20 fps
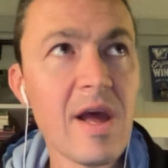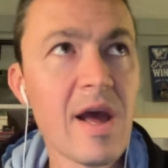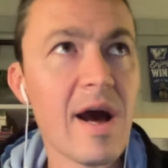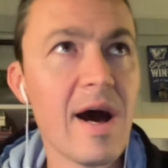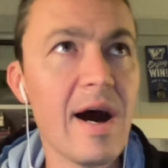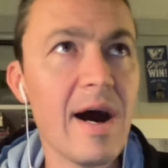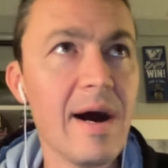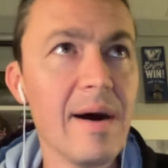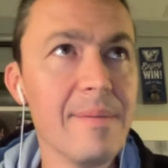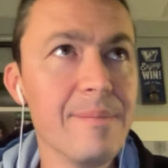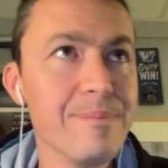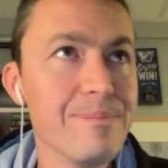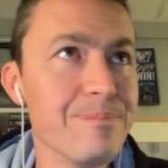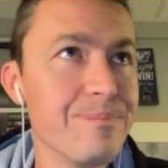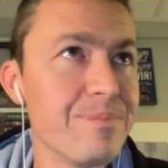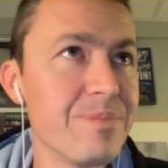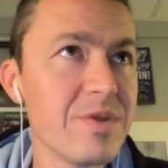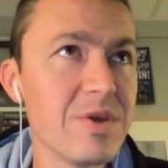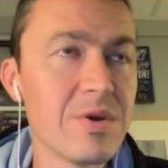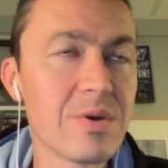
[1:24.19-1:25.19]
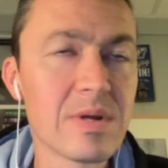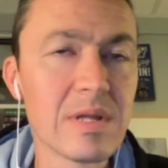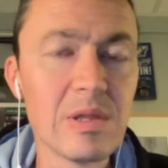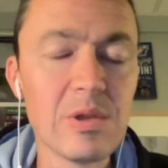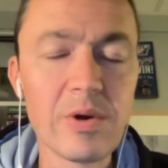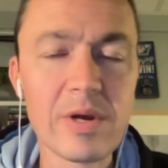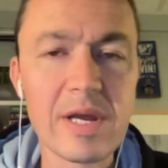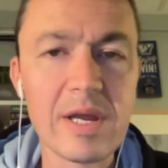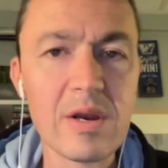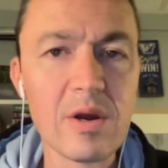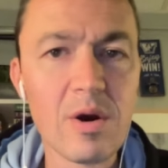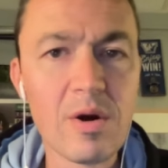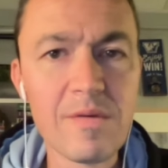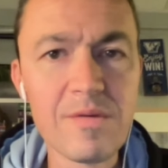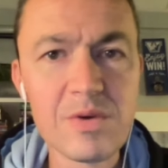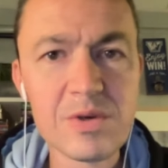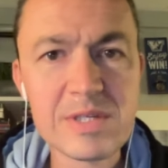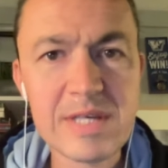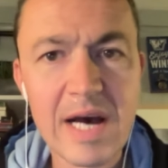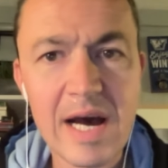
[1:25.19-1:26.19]
Um, you can look at
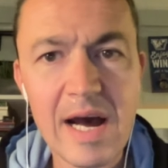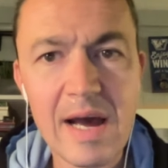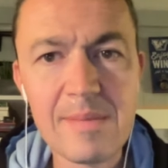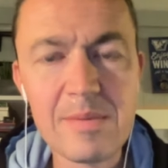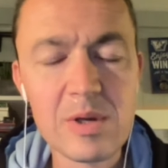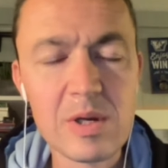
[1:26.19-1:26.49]
overtime,